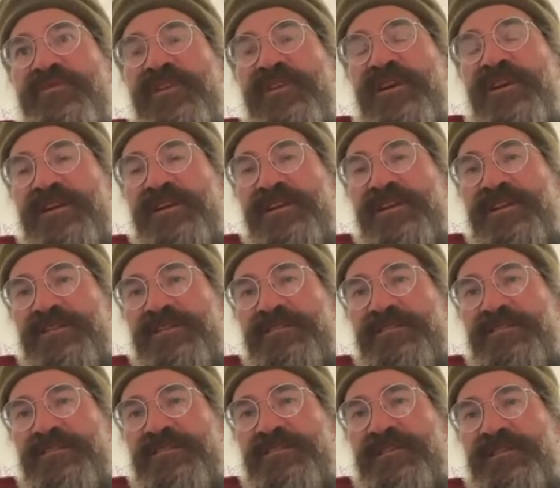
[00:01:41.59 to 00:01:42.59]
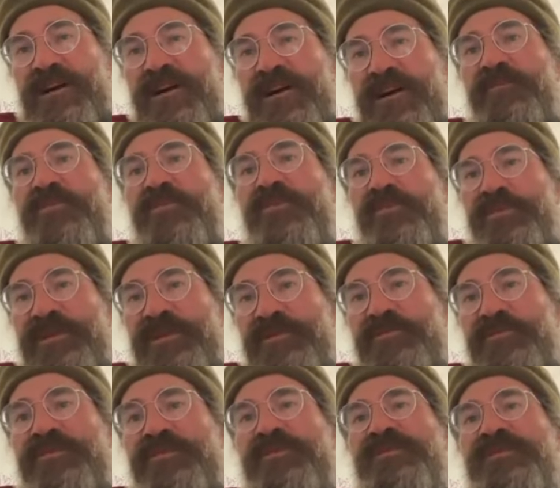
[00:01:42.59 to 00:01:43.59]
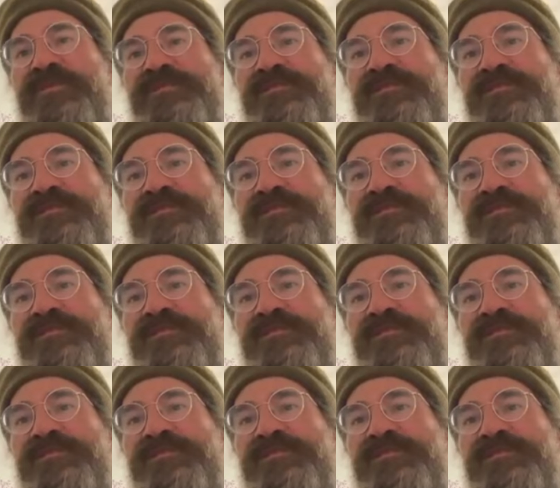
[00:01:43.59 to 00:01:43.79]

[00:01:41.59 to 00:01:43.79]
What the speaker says: very humble people.